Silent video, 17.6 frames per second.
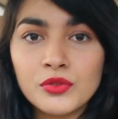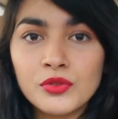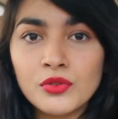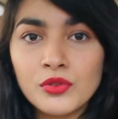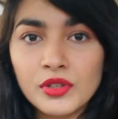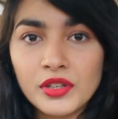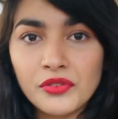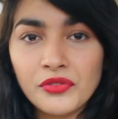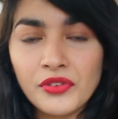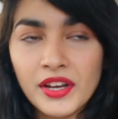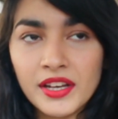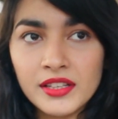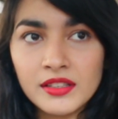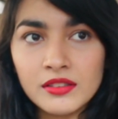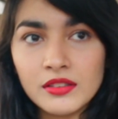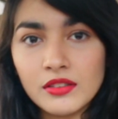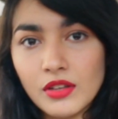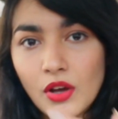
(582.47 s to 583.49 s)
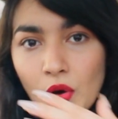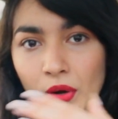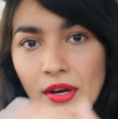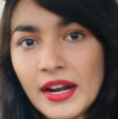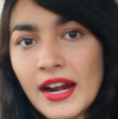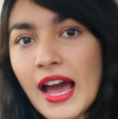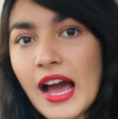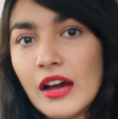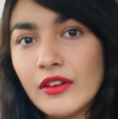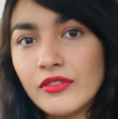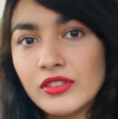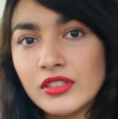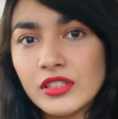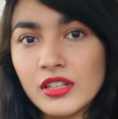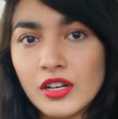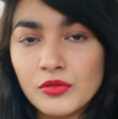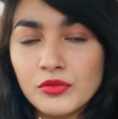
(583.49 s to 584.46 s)
you know, okay fine, on an
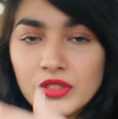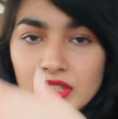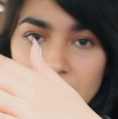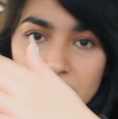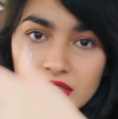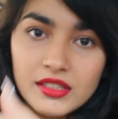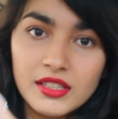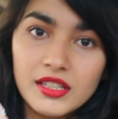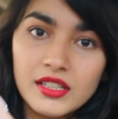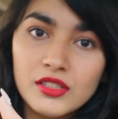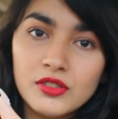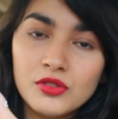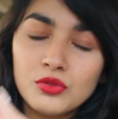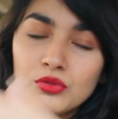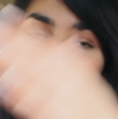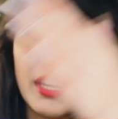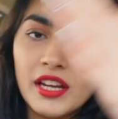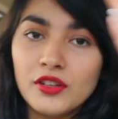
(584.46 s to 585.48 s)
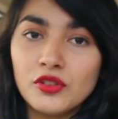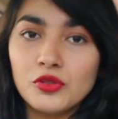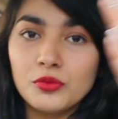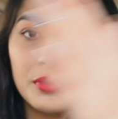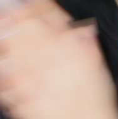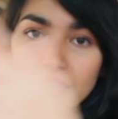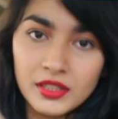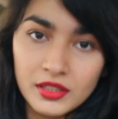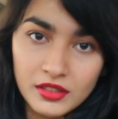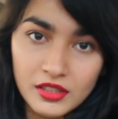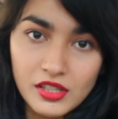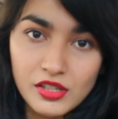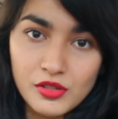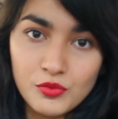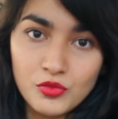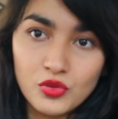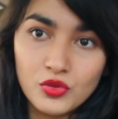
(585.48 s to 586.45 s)
average around these days you tend to be
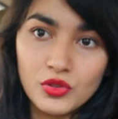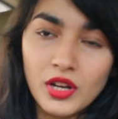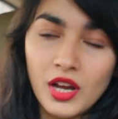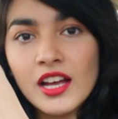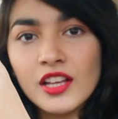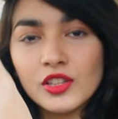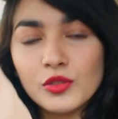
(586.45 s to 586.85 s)
this mood.